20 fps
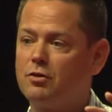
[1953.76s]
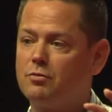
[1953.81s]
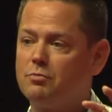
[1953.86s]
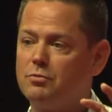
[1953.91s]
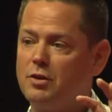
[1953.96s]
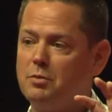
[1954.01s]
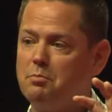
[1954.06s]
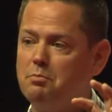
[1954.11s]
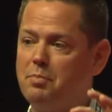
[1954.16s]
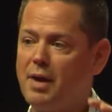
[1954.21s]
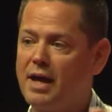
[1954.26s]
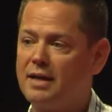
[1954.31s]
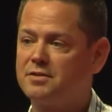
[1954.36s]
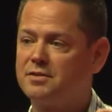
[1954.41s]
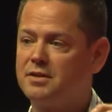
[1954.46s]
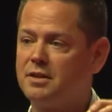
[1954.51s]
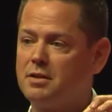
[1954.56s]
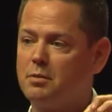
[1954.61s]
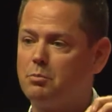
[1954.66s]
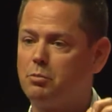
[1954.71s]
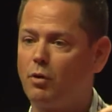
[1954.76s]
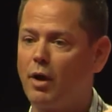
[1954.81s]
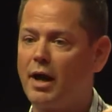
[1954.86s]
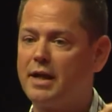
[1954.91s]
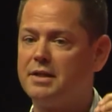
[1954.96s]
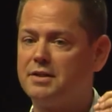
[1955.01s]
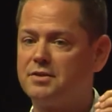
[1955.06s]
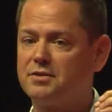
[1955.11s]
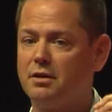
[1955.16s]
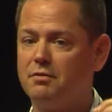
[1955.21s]
the best and the
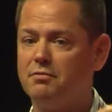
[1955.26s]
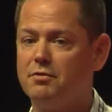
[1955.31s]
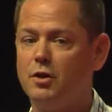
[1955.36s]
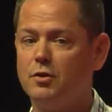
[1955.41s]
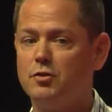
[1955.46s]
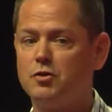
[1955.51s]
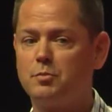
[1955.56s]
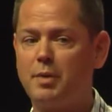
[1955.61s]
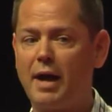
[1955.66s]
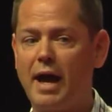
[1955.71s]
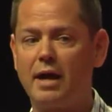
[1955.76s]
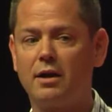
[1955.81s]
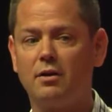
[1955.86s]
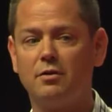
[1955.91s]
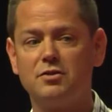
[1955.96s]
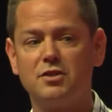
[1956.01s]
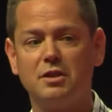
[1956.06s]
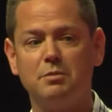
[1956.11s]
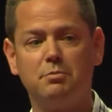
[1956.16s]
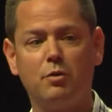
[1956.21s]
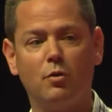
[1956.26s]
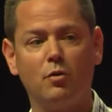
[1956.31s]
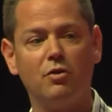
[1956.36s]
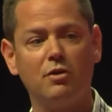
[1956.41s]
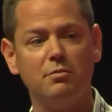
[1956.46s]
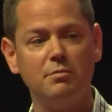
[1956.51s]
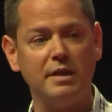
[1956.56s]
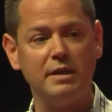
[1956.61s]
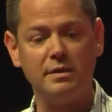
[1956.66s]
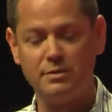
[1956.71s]
brightest of those patterns and pull
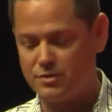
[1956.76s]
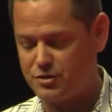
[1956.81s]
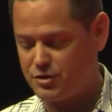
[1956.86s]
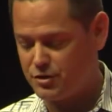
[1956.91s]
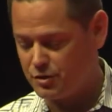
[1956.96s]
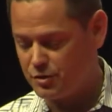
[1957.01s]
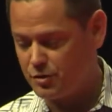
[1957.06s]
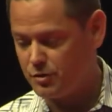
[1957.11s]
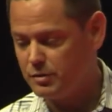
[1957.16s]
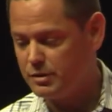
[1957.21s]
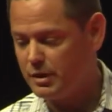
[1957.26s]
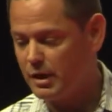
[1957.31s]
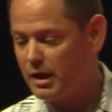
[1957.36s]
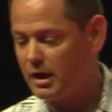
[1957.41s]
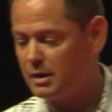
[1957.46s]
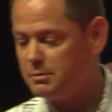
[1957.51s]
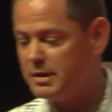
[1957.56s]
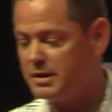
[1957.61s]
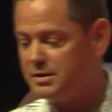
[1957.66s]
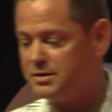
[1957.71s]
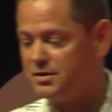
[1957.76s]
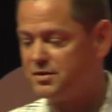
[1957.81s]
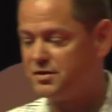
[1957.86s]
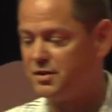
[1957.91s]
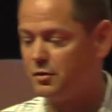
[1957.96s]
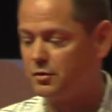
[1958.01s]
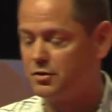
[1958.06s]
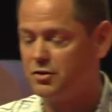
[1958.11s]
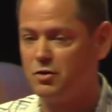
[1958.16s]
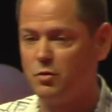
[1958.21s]
them into
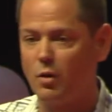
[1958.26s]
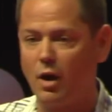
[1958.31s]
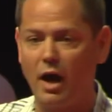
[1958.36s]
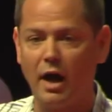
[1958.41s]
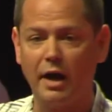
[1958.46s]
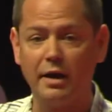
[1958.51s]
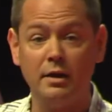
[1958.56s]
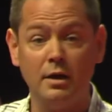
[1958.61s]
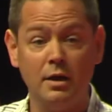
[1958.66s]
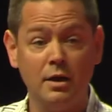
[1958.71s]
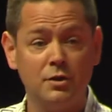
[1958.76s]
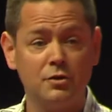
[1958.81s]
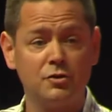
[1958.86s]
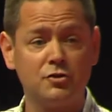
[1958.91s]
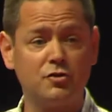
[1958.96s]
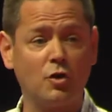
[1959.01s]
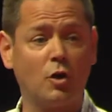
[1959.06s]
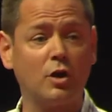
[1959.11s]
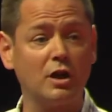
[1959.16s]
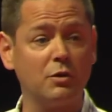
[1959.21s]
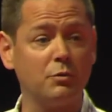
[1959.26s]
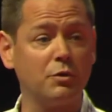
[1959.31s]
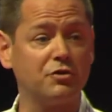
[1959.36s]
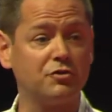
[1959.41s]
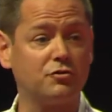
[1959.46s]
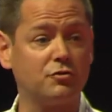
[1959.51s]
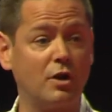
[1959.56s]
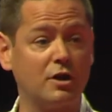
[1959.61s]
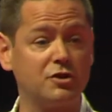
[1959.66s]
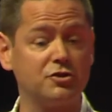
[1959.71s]
Silk UI, starting with
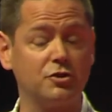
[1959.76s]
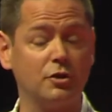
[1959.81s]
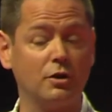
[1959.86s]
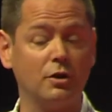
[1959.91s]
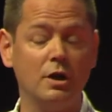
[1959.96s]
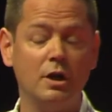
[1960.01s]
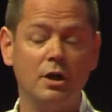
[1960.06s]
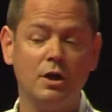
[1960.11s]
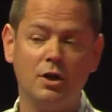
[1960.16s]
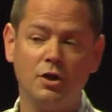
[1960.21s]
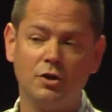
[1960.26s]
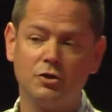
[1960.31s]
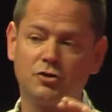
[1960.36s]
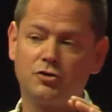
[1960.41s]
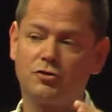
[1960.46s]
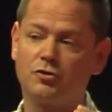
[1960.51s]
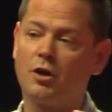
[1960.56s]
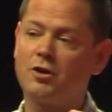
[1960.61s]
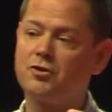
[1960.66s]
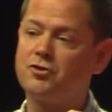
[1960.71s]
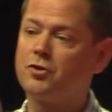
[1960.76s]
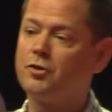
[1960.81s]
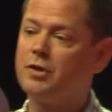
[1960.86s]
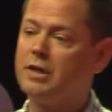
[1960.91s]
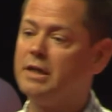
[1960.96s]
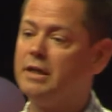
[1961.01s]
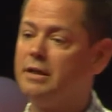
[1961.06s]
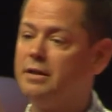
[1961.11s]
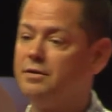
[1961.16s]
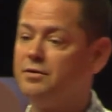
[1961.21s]
structure. Structure
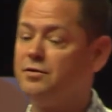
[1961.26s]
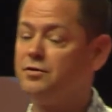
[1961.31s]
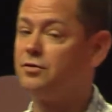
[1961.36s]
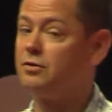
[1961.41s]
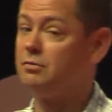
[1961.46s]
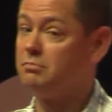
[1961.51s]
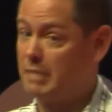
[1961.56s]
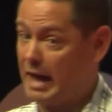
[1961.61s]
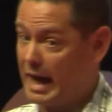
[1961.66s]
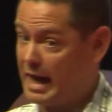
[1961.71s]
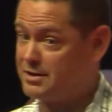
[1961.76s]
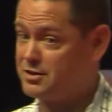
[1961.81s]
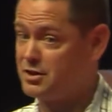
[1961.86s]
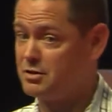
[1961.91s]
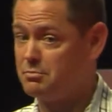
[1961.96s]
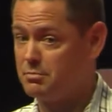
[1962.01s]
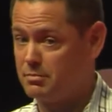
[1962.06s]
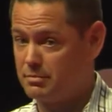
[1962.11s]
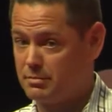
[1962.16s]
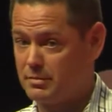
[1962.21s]
is, as it